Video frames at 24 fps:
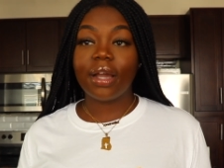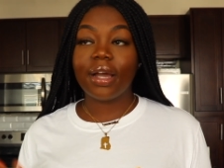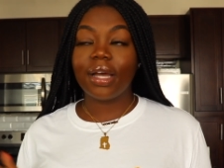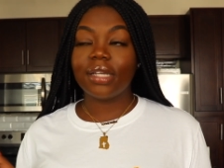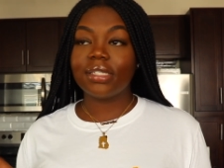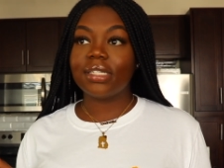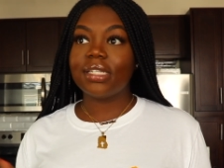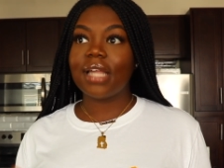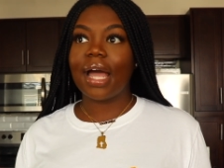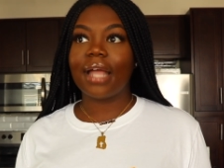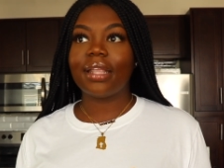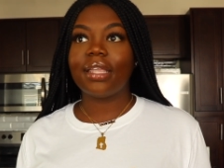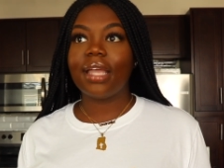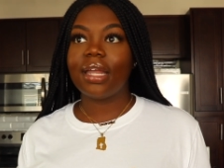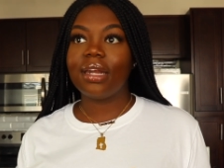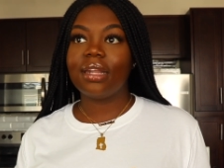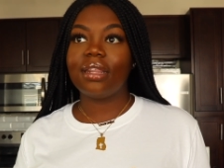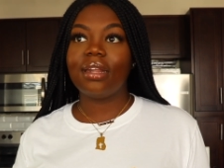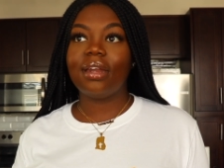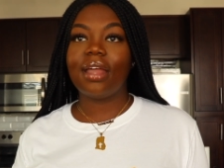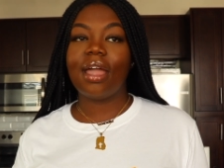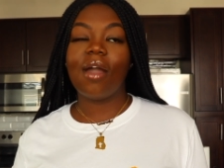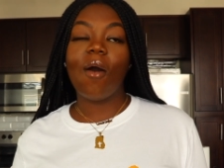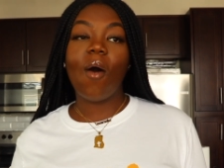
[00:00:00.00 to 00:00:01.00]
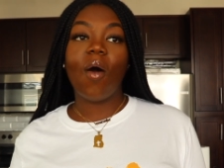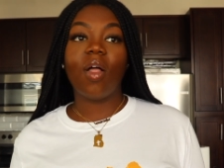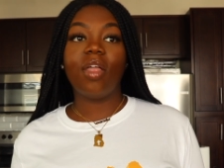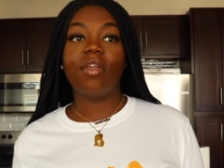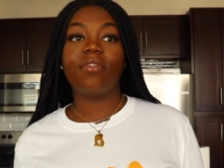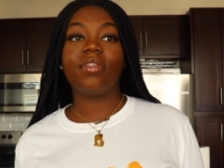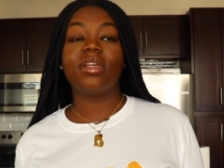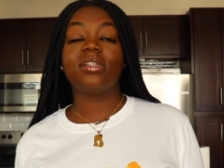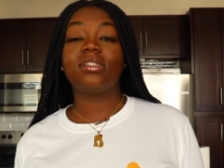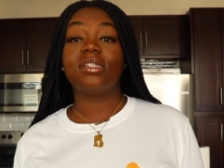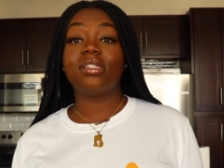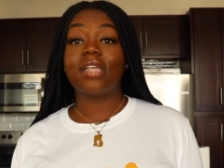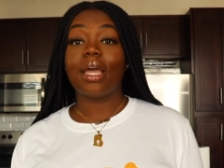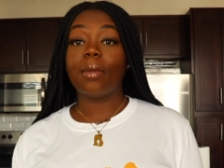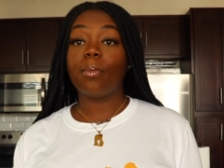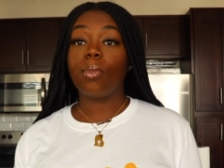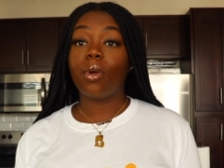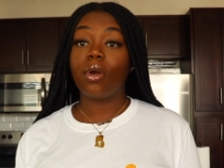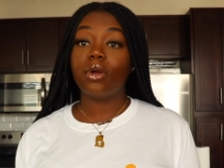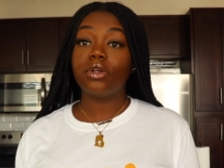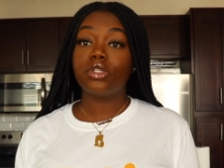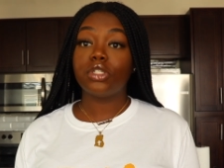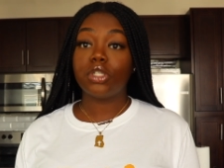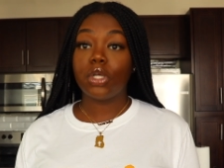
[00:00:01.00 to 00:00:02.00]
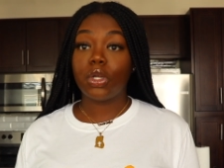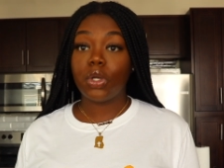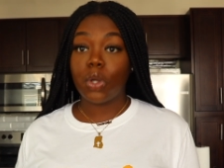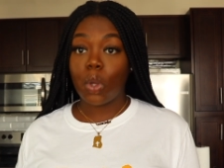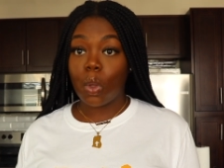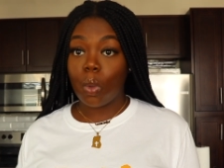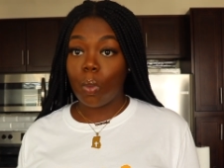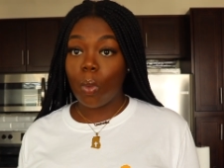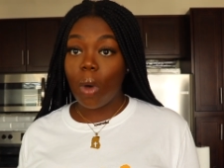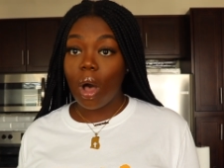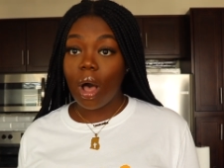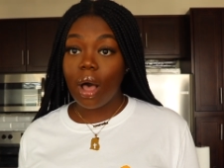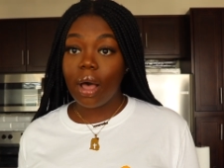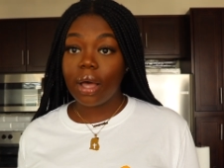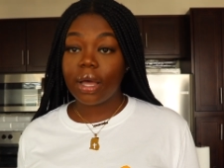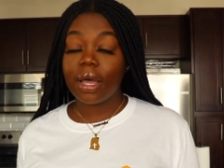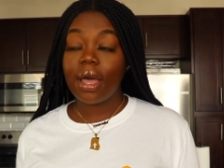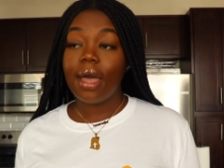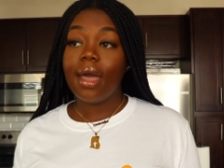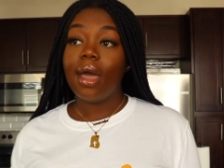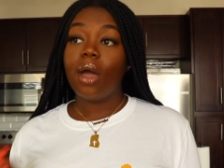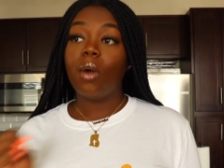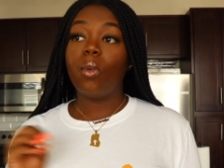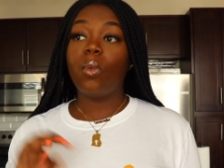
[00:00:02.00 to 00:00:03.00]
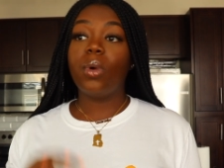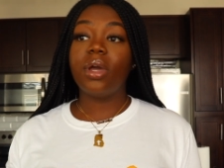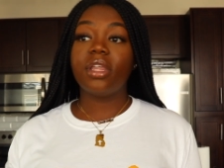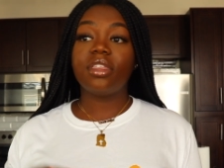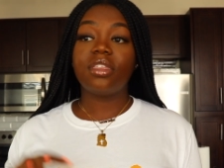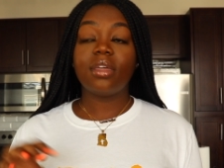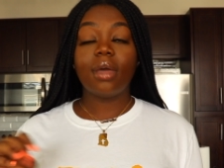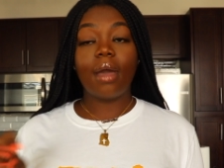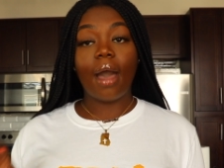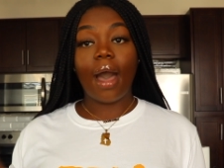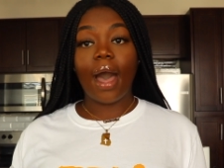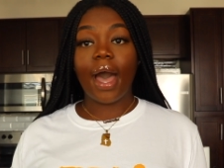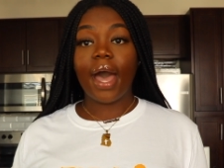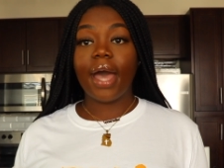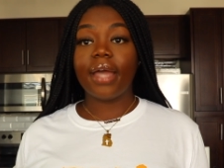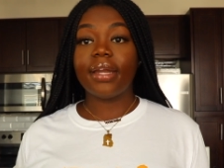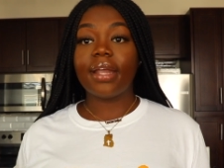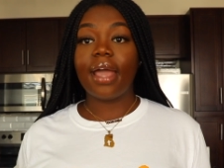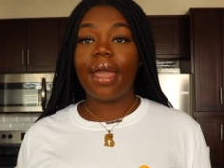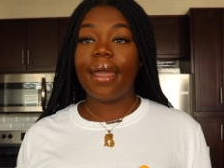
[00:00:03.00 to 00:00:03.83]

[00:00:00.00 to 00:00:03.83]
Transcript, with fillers: Cause at the end of the day, all of this is a personal walk with God.